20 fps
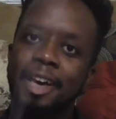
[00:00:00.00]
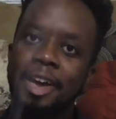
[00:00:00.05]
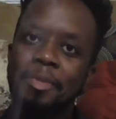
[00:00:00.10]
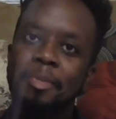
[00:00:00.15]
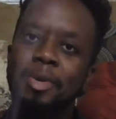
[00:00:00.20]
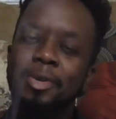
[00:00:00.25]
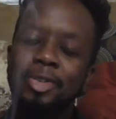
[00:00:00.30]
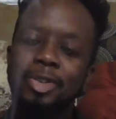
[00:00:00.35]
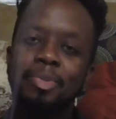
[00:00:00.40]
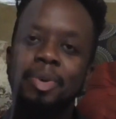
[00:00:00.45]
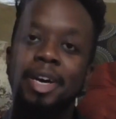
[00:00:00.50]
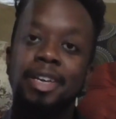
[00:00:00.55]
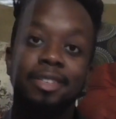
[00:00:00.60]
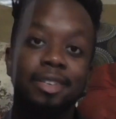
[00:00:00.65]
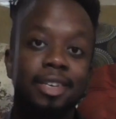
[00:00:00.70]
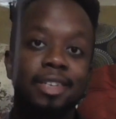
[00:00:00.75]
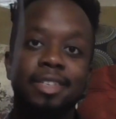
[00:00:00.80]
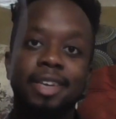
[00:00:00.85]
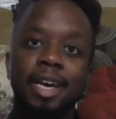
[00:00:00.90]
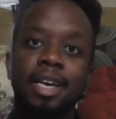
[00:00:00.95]
That emotional body is
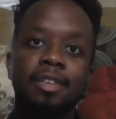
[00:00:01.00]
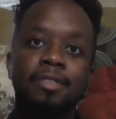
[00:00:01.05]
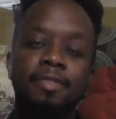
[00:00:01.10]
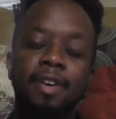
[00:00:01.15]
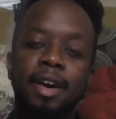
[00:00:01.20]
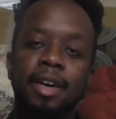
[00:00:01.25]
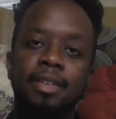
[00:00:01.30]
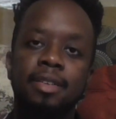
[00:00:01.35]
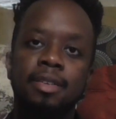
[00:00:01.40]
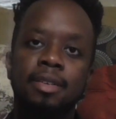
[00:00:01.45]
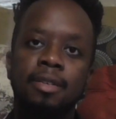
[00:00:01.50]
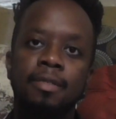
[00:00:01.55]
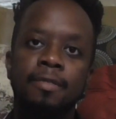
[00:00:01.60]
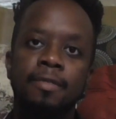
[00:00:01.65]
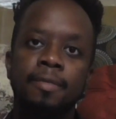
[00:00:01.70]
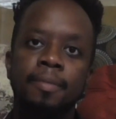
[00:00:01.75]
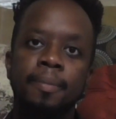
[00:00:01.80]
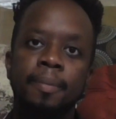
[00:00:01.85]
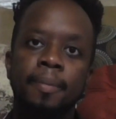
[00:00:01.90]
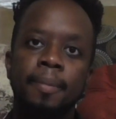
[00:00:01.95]
going to satisfy itself.
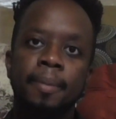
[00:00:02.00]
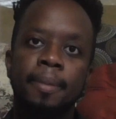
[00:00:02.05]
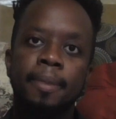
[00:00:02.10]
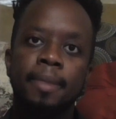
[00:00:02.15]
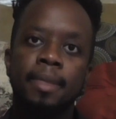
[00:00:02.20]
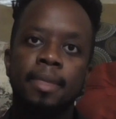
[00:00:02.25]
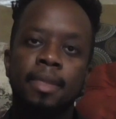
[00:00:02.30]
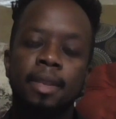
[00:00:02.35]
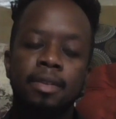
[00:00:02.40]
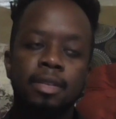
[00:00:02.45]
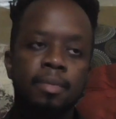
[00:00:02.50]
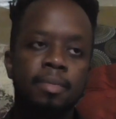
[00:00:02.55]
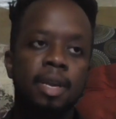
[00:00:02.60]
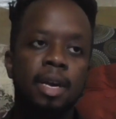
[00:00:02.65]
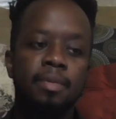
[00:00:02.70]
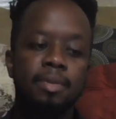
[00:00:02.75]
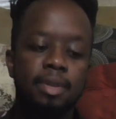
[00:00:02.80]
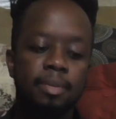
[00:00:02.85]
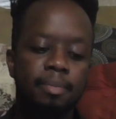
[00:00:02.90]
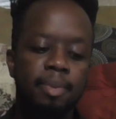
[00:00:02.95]
Now,
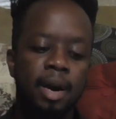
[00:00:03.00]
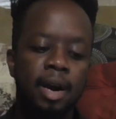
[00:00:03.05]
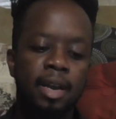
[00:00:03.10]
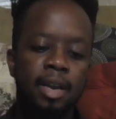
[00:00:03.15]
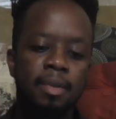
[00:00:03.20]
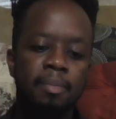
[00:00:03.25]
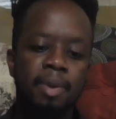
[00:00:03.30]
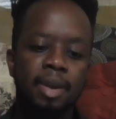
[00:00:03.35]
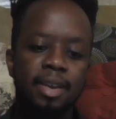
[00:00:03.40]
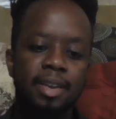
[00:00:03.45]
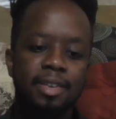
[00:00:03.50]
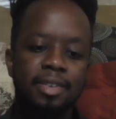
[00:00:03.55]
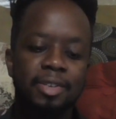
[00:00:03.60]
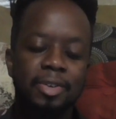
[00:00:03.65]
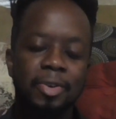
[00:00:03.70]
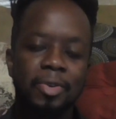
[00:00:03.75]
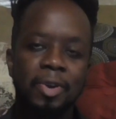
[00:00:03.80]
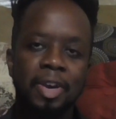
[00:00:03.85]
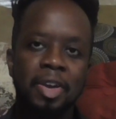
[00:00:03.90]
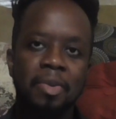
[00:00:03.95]
sometimes the body may
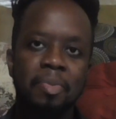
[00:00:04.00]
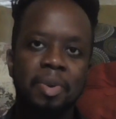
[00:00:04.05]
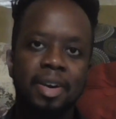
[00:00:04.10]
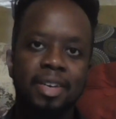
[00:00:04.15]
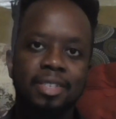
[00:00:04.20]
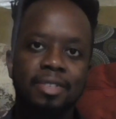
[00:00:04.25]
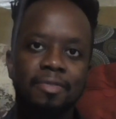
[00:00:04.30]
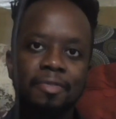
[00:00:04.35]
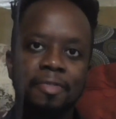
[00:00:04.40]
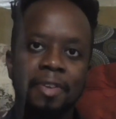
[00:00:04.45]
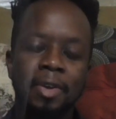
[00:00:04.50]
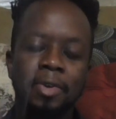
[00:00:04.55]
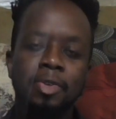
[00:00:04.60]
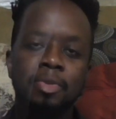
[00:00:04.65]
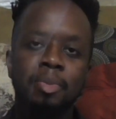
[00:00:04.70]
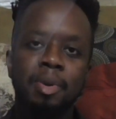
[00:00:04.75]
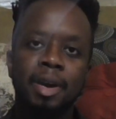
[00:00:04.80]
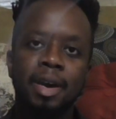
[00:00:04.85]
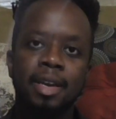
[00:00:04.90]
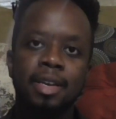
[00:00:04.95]
disagree because it
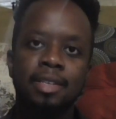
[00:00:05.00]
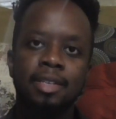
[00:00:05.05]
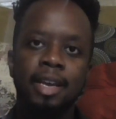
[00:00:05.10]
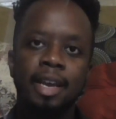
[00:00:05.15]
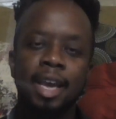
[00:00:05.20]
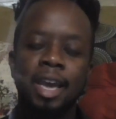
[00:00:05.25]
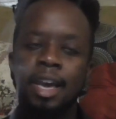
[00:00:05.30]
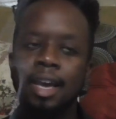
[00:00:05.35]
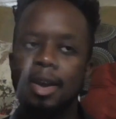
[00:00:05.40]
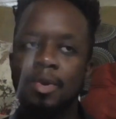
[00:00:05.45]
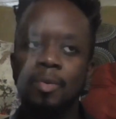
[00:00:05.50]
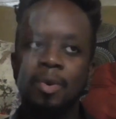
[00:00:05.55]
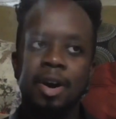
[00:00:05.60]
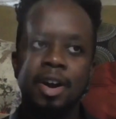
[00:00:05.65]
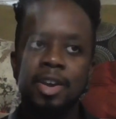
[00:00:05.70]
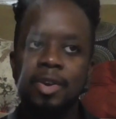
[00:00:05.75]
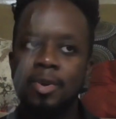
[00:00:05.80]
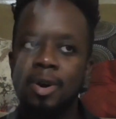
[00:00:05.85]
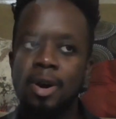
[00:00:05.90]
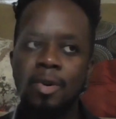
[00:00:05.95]
feels bad. It's like, hey, why
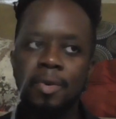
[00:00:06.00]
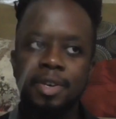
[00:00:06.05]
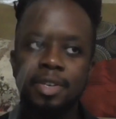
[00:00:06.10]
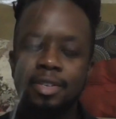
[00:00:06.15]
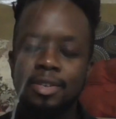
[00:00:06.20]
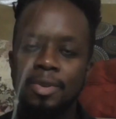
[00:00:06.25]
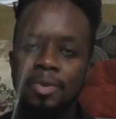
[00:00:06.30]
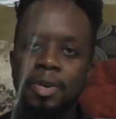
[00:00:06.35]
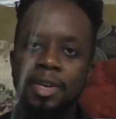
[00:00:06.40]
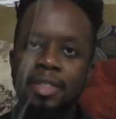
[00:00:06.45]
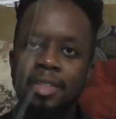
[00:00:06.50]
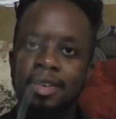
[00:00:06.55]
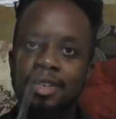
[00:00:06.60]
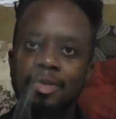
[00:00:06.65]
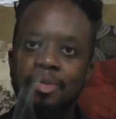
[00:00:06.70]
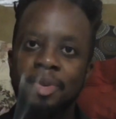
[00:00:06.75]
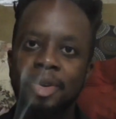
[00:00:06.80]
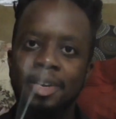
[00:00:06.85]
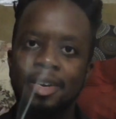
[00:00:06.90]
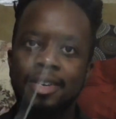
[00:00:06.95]
are you always doing
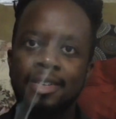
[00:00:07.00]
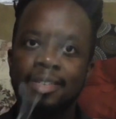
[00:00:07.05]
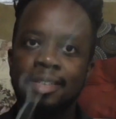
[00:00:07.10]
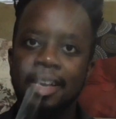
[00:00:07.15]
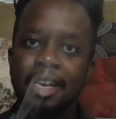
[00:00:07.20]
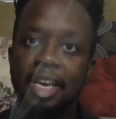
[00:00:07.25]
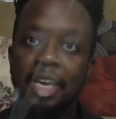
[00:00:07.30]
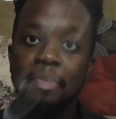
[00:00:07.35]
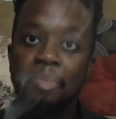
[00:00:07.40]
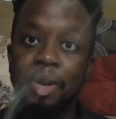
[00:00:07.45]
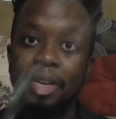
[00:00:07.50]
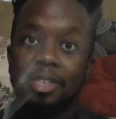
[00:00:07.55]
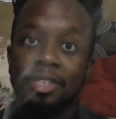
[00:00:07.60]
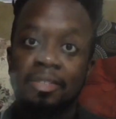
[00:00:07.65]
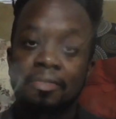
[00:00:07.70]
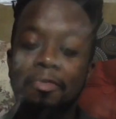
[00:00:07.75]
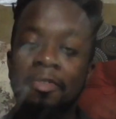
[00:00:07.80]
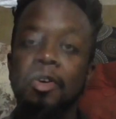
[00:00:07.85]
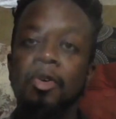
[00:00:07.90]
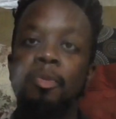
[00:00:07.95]
this? Because it makes
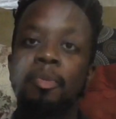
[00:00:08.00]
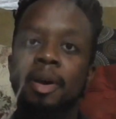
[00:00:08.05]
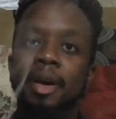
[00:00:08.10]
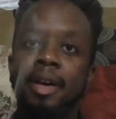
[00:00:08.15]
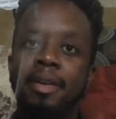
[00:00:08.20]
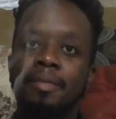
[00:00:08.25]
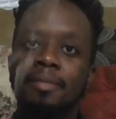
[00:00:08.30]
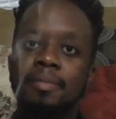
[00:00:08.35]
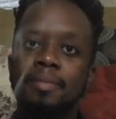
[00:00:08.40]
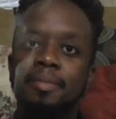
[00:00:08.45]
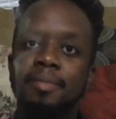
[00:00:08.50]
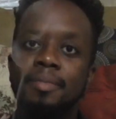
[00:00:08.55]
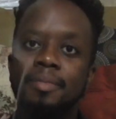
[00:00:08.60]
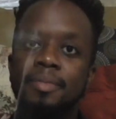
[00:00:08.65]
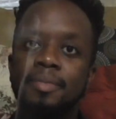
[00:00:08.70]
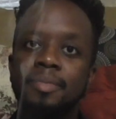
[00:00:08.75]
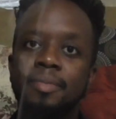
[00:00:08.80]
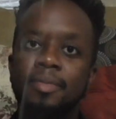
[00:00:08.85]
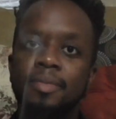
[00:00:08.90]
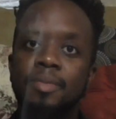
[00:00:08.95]
us feel bad.
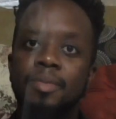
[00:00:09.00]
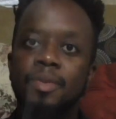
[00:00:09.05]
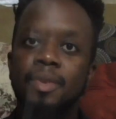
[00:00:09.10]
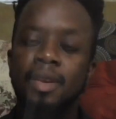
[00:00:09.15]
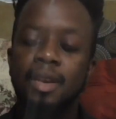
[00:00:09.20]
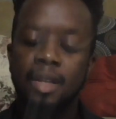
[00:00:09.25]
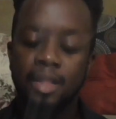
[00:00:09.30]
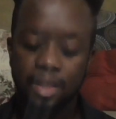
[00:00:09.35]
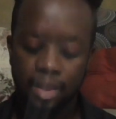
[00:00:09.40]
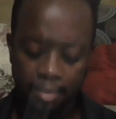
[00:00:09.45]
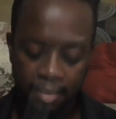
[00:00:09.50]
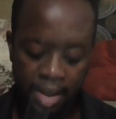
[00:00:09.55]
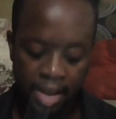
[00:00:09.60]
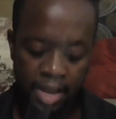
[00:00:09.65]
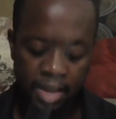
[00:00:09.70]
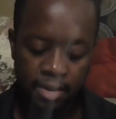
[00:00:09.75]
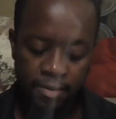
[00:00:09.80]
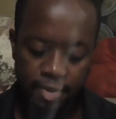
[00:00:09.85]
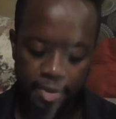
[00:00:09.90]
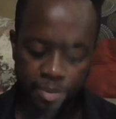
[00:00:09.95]
The
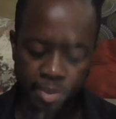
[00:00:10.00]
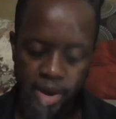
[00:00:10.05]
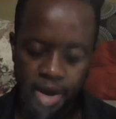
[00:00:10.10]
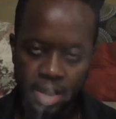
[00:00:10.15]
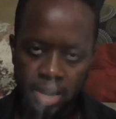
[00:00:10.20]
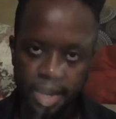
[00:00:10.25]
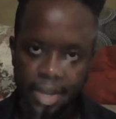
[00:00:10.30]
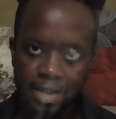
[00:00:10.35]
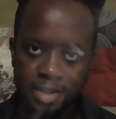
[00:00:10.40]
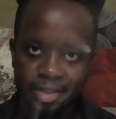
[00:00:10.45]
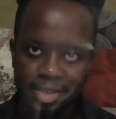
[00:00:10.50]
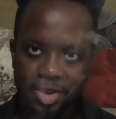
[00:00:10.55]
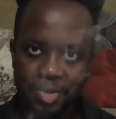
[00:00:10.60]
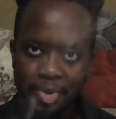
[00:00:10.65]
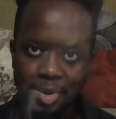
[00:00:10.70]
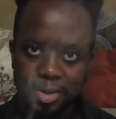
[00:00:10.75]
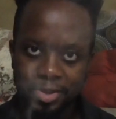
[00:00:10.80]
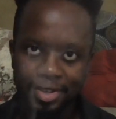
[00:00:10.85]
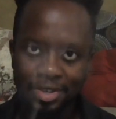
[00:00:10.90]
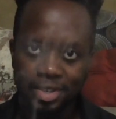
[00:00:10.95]
mind of the body is the
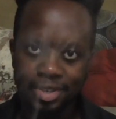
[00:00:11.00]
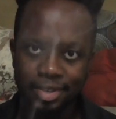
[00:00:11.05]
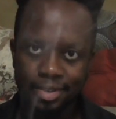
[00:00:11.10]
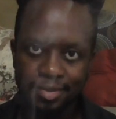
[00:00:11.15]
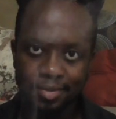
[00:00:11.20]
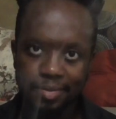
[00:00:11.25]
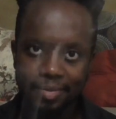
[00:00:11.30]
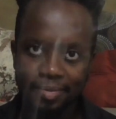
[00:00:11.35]
emotions.